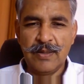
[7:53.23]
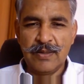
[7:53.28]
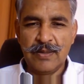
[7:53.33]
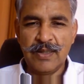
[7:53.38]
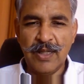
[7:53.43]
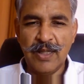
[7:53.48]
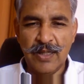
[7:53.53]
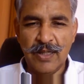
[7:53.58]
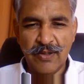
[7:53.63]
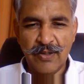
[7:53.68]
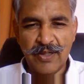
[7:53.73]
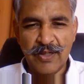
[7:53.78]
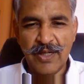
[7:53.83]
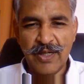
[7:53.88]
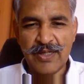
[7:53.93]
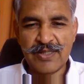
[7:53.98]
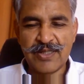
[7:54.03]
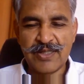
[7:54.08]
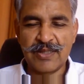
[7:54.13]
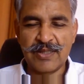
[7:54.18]
The
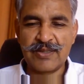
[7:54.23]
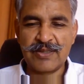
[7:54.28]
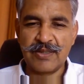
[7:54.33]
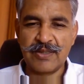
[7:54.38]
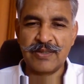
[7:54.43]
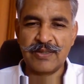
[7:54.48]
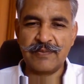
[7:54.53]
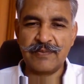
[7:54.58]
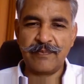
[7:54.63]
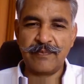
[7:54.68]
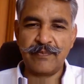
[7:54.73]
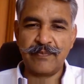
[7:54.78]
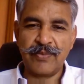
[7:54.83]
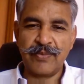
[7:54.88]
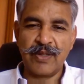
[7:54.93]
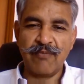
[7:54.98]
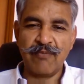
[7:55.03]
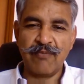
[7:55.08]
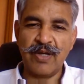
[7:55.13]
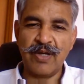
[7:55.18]
unorganized sector
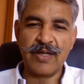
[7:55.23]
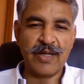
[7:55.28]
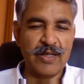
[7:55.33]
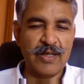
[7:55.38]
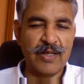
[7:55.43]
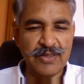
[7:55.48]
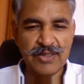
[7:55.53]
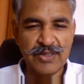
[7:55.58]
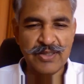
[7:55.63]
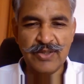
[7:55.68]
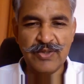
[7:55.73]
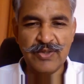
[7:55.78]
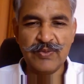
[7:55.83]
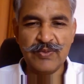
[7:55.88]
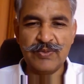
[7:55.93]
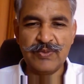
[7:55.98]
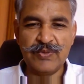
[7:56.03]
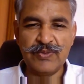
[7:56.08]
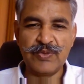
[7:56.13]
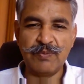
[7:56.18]
will
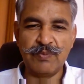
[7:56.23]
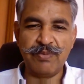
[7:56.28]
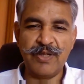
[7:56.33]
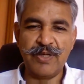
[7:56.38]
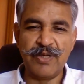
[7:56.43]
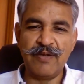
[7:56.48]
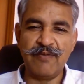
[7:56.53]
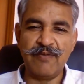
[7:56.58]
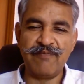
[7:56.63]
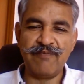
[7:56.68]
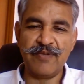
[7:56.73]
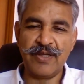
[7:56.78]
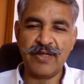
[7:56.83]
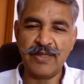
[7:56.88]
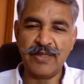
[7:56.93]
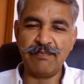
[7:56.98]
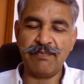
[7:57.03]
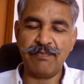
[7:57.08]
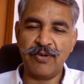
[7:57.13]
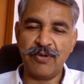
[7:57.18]
continue to play a
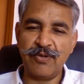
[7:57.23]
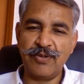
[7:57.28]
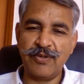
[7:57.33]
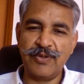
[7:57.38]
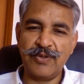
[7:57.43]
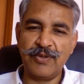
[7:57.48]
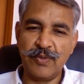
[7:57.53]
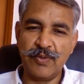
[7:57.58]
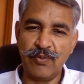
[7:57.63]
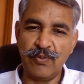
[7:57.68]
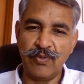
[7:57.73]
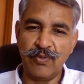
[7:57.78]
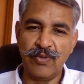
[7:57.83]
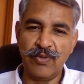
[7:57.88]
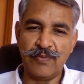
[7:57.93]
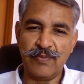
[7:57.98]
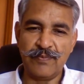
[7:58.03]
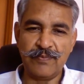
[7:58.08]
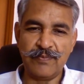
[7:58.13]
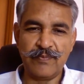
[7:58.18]
very important role.
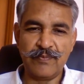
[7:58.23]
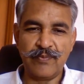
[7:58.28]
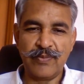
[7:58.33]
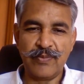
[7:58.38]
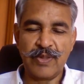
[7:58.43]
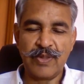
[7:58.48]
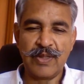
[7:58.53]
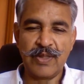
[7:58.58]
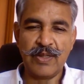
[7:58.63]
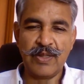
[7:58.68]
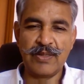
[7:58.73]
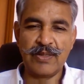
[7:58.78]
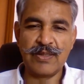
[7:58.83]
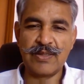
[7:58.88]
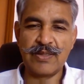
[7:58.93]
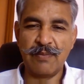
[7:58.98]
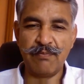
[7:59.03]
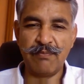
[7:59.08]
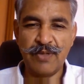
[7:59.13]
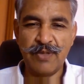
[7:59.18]
It
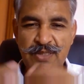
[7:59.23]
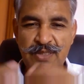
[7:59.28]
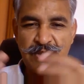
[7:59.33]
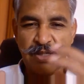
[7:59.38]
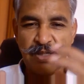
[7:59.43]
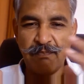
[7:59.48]
is a major